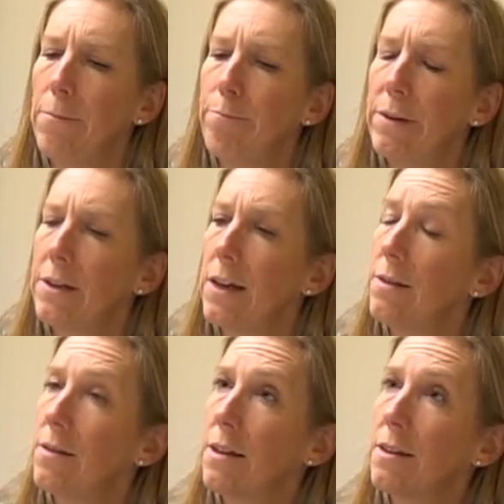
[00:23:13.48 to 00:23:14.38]
But
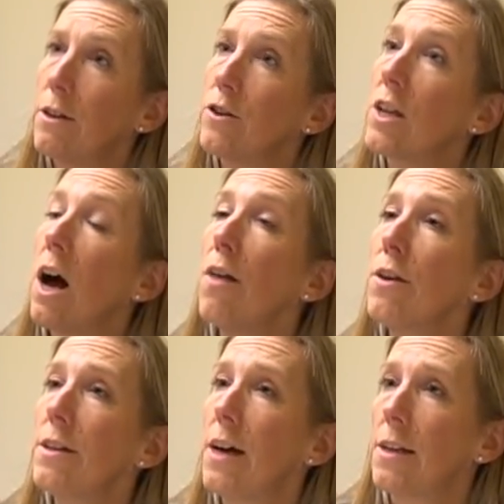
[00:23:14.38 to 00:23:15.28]
that there's other
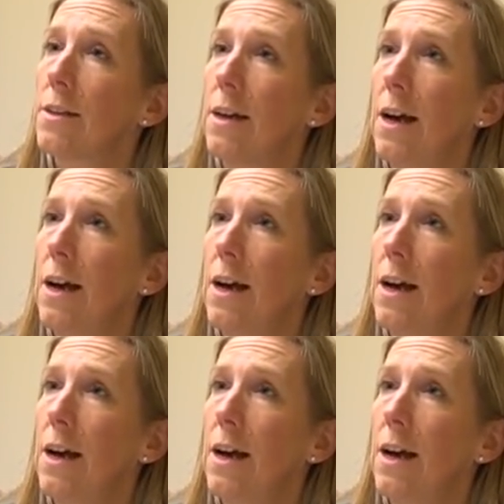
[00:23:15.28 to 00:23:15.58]
data,